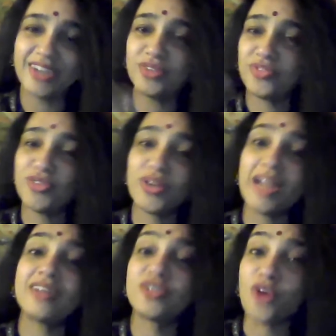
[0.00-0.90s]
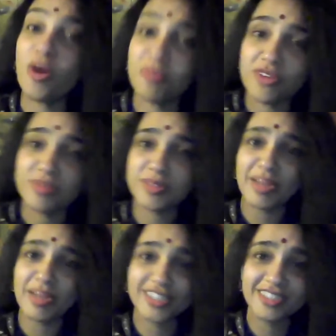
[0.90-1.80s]
If you get dropped from
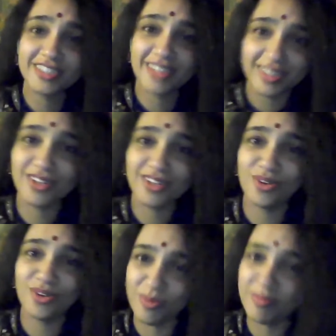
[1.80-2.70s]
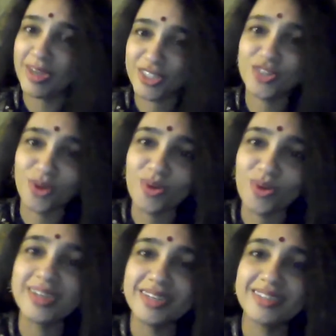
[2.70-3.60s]
supply chains, that's a lo- much
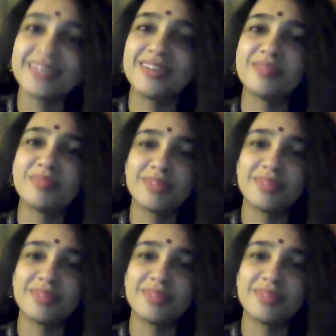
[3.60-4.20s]
longer-term